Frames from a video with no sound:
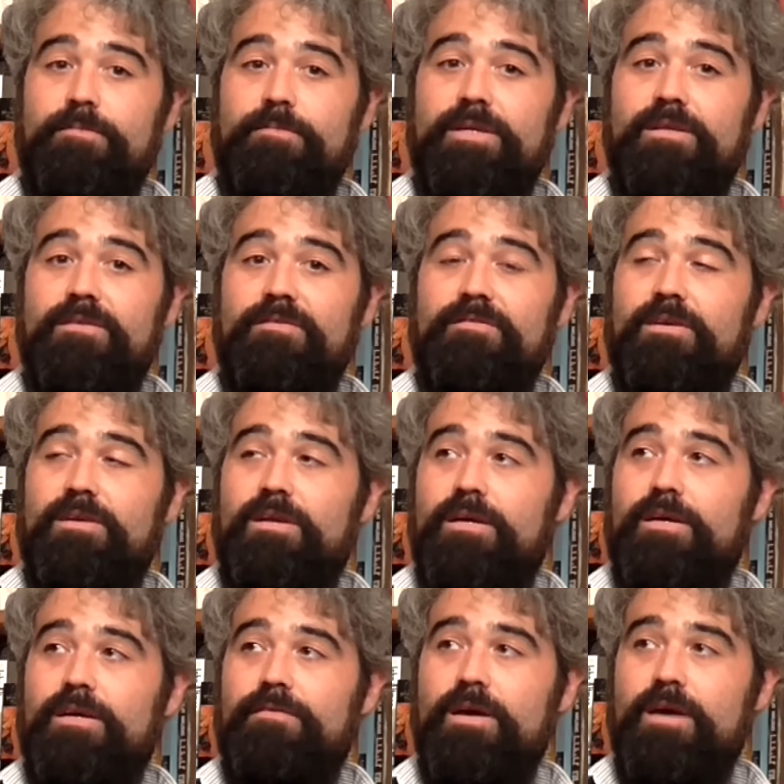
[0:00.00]
the
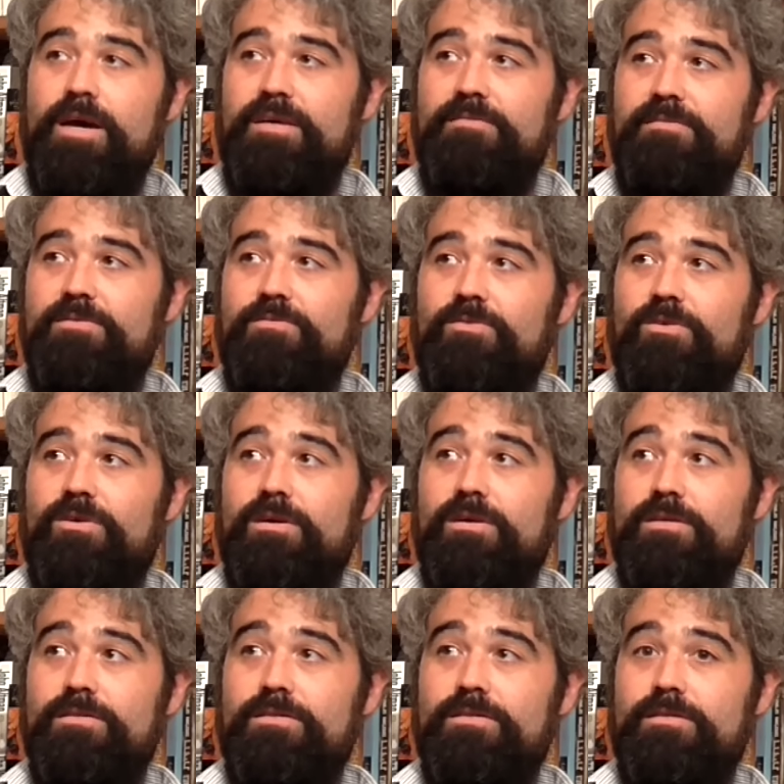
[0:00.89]
medieval uh, times
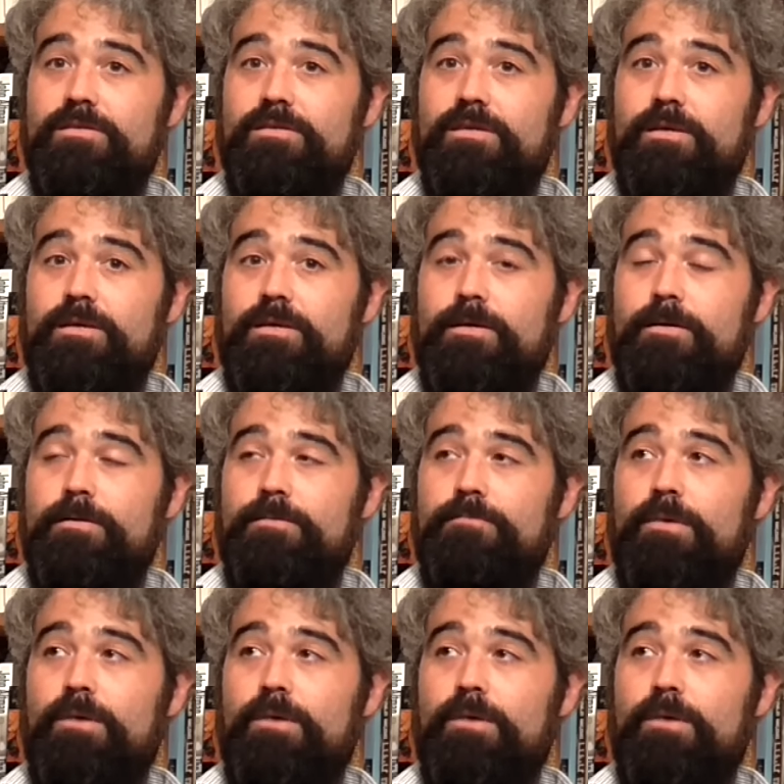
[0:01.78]
was uh,